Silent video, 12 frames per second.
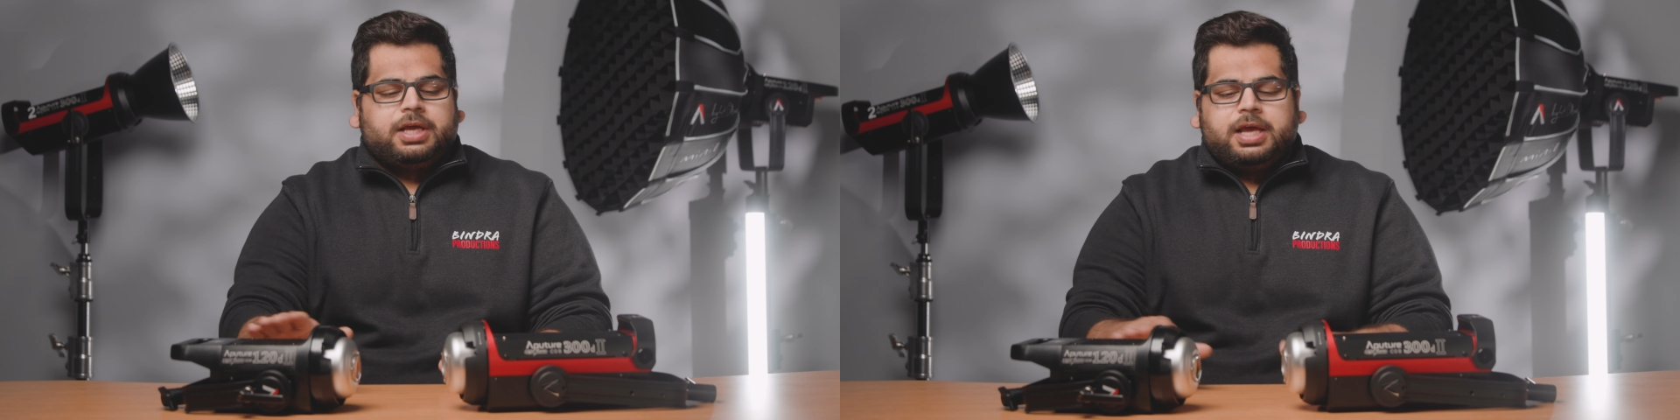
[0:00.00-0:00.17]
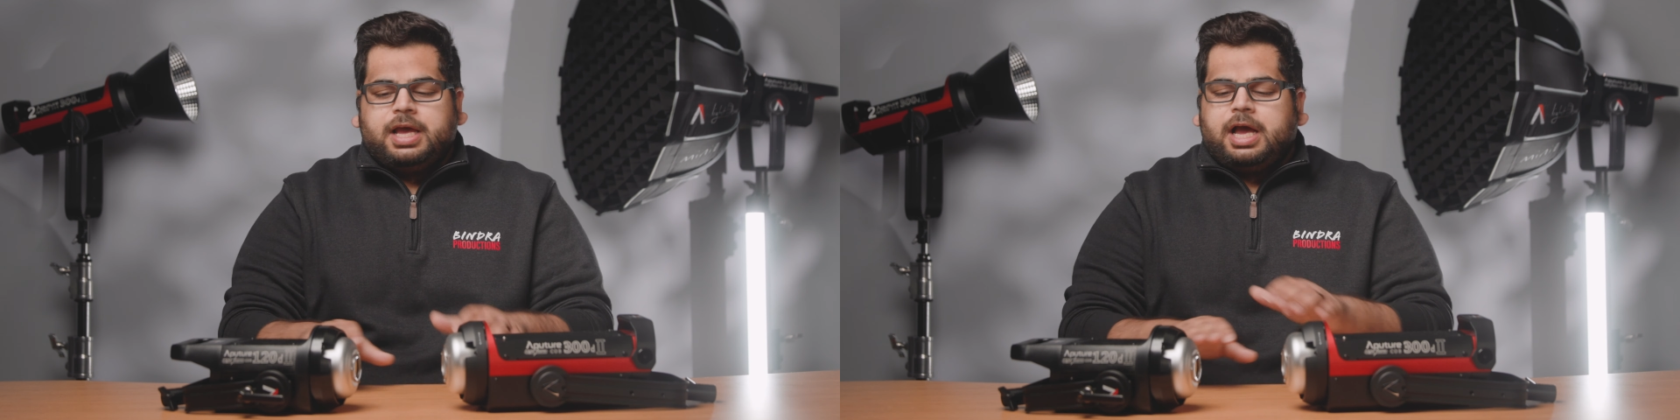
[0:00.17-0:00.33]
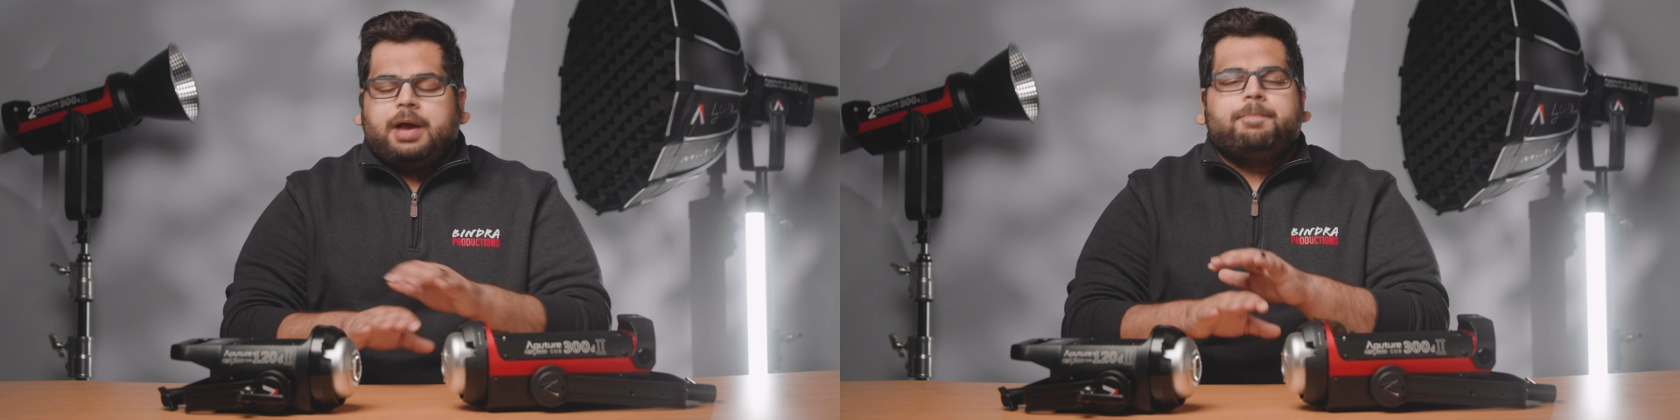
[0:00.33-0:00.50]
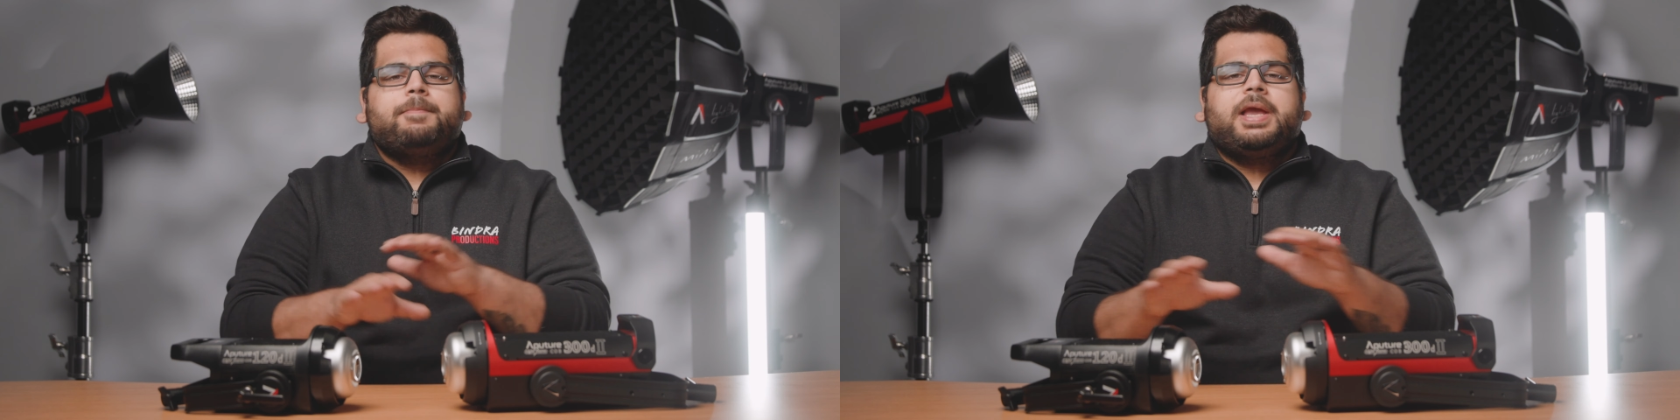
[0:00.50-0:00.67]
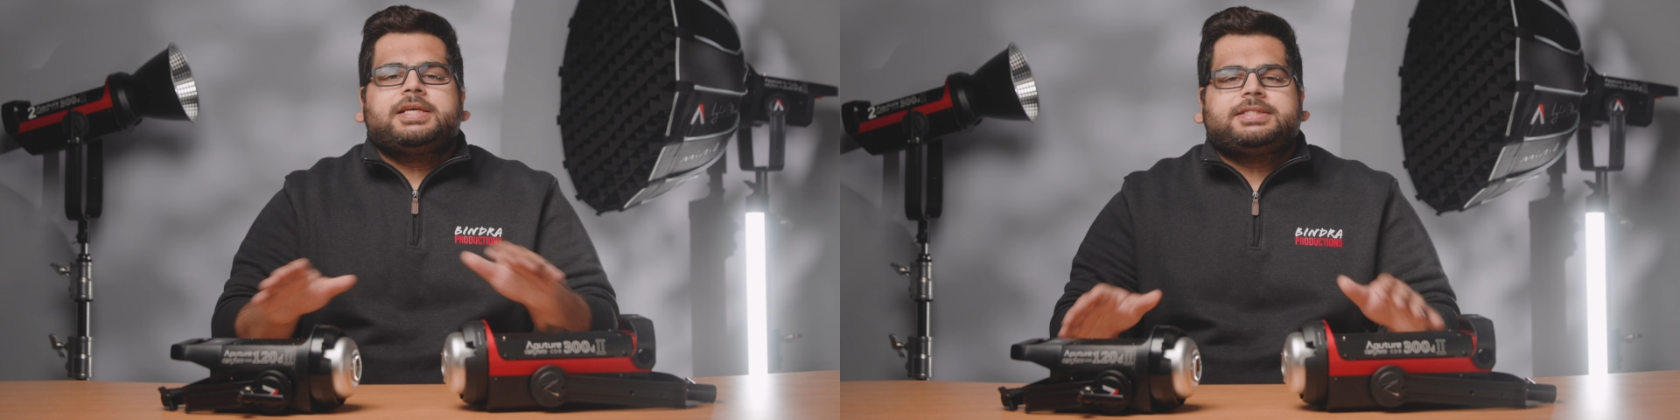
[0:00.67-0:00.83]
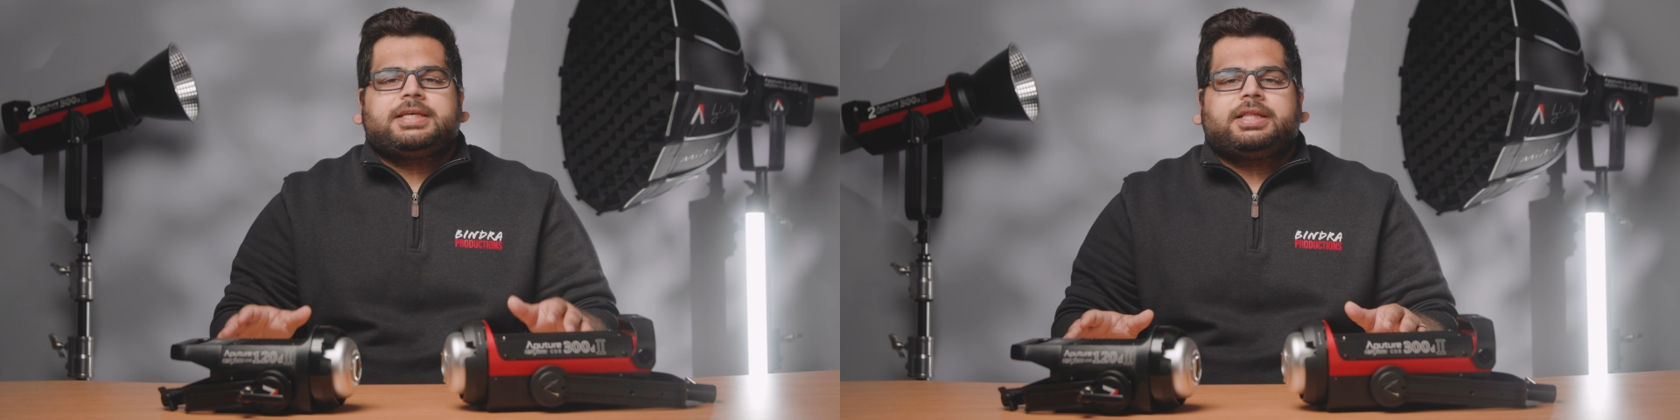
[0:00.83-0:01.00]

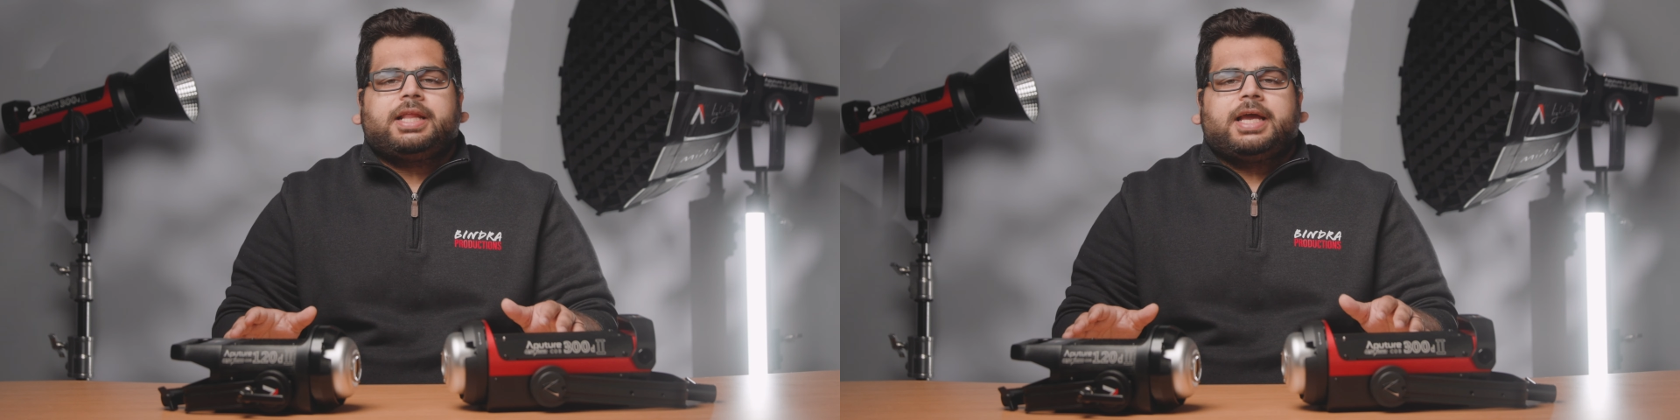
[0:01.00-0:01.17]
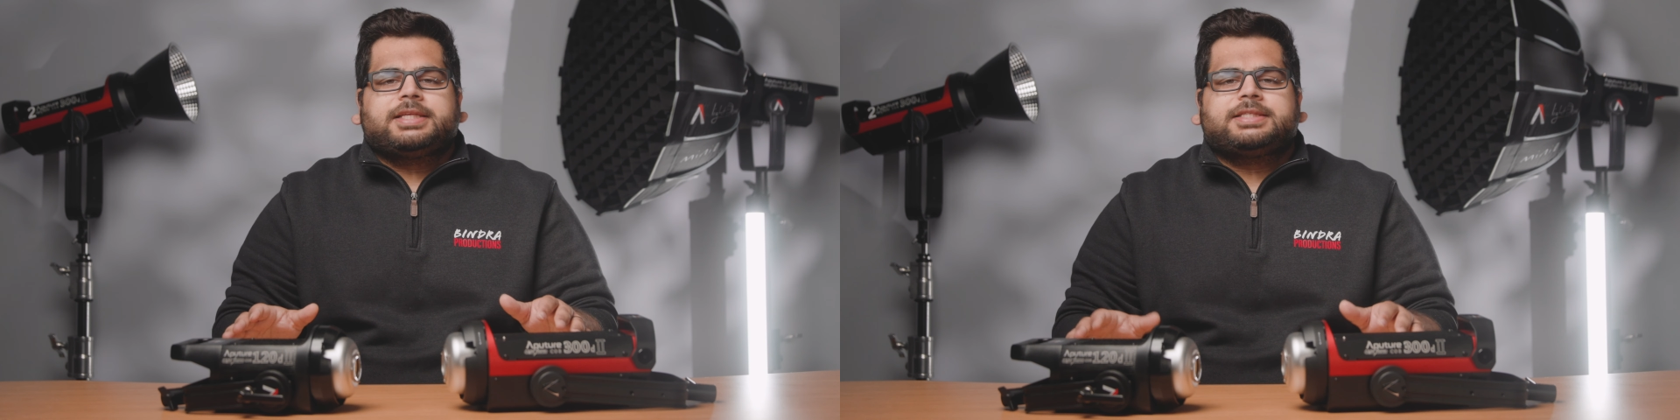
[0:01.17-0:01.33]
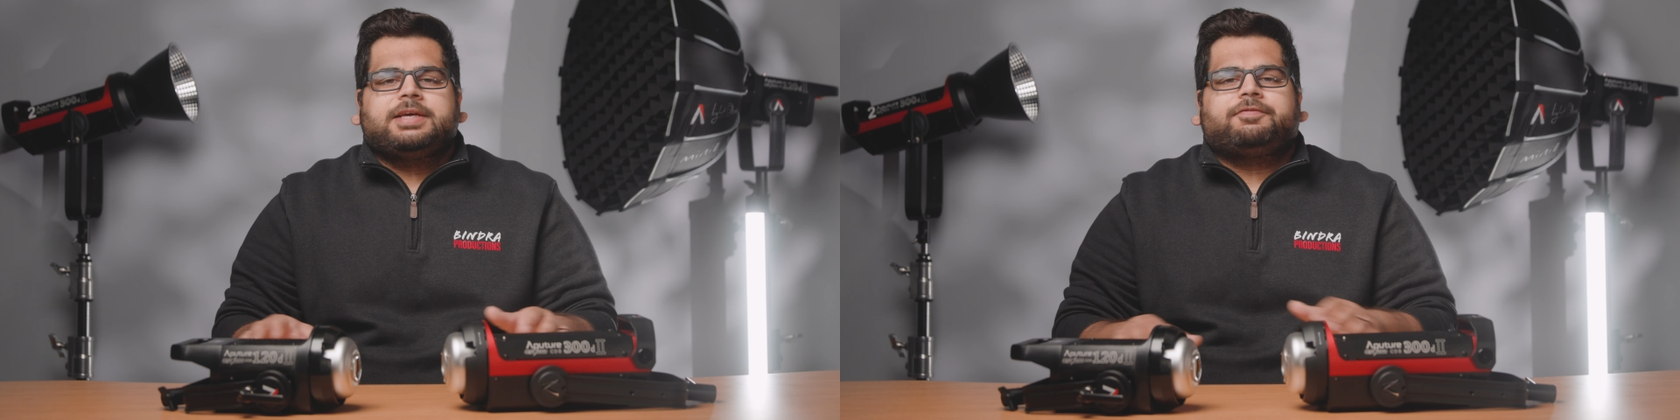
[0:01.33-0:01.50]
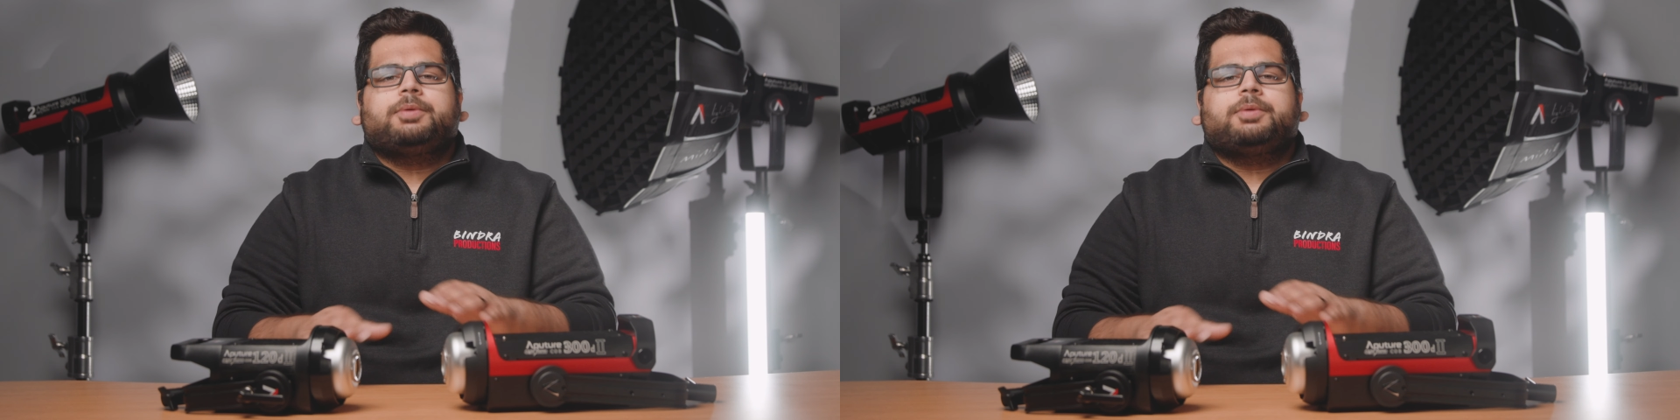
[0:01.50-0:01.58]
Amazing lights. They've